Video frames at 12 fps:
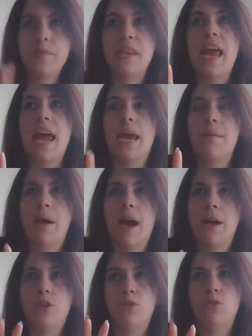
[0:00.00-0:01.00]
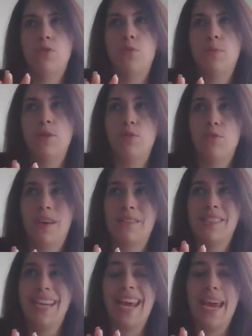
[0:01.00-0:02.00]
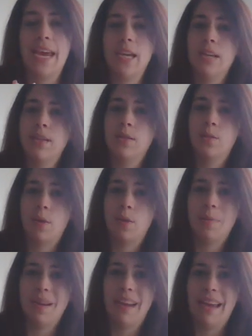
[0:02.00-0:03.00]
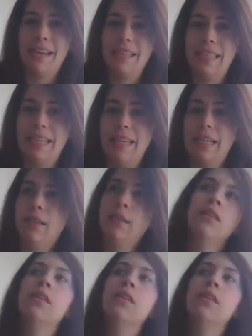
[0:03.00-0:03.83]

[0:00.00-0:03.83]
name on YouTube in 2008, so I would have been 18.